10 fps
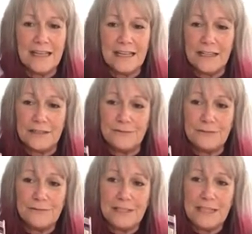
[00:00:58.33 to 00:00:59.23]
a
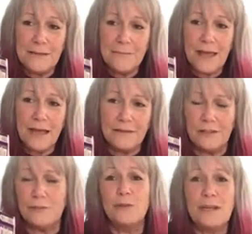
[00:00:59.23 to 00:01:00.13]

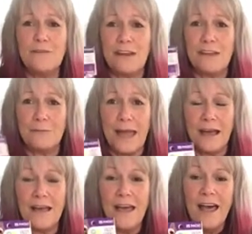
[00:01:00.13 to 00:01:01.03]
25
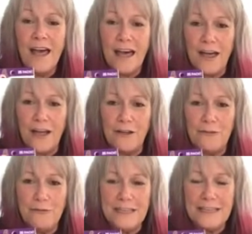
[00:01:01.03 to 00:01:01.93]
pack
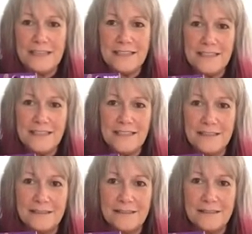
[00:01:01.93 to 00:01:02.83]
of these
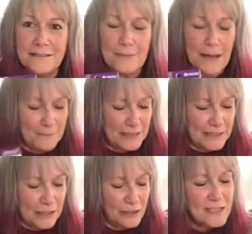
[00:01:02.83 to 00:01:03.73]
pipe
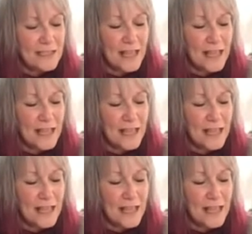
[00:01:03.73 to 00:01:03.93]
cleaners